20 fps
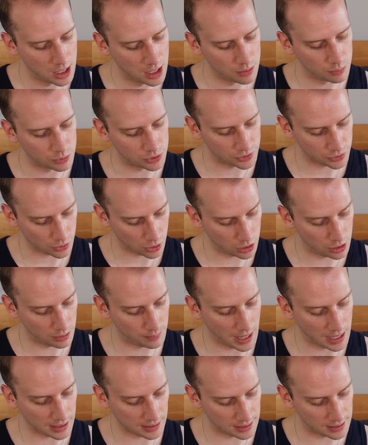which is Surrey
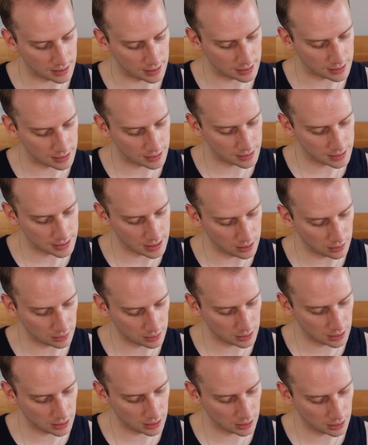alpaca
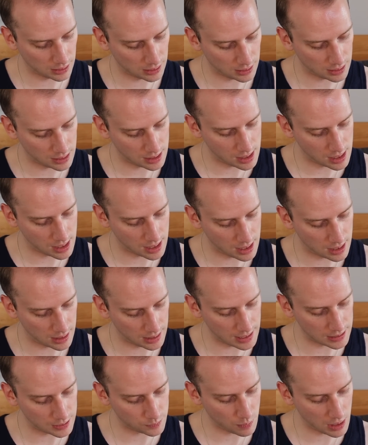silk,
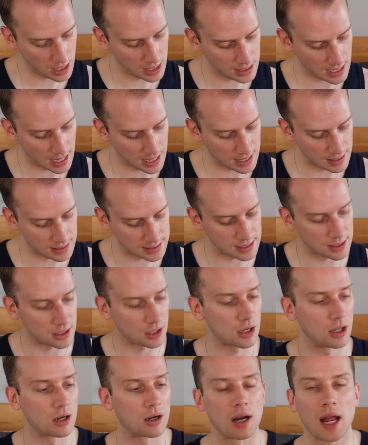lace weight, and it's in the
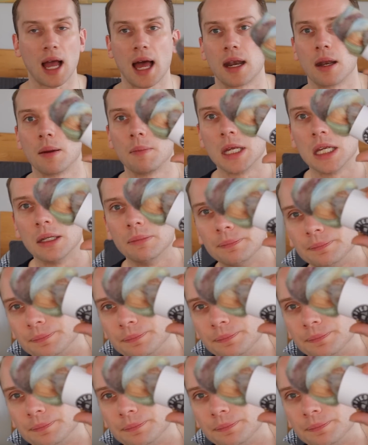color Hanami.